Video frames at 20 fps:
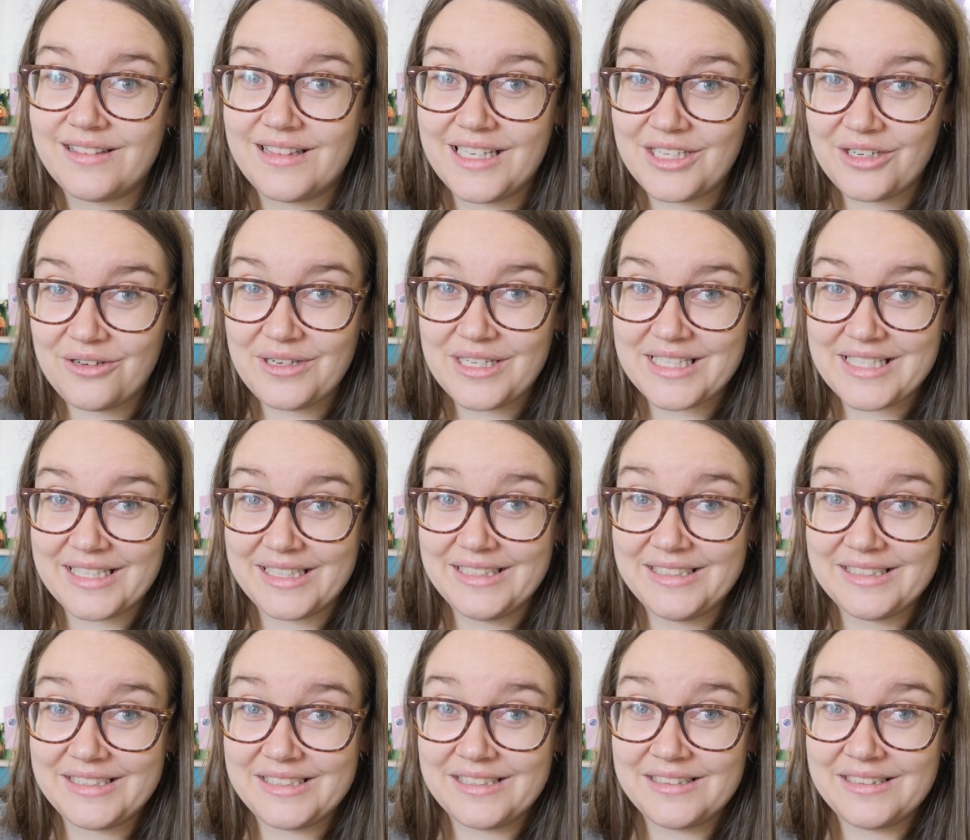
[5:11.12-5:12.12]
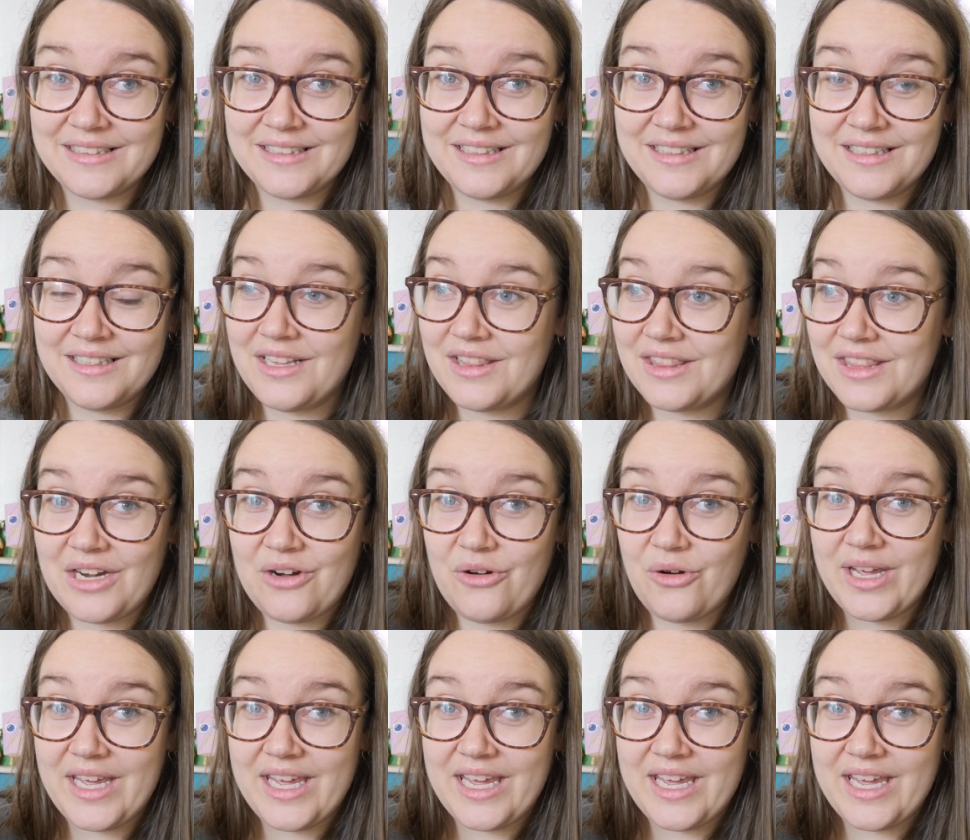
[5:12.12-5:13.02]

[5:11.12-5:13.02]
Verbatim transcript: They don't exist. They're not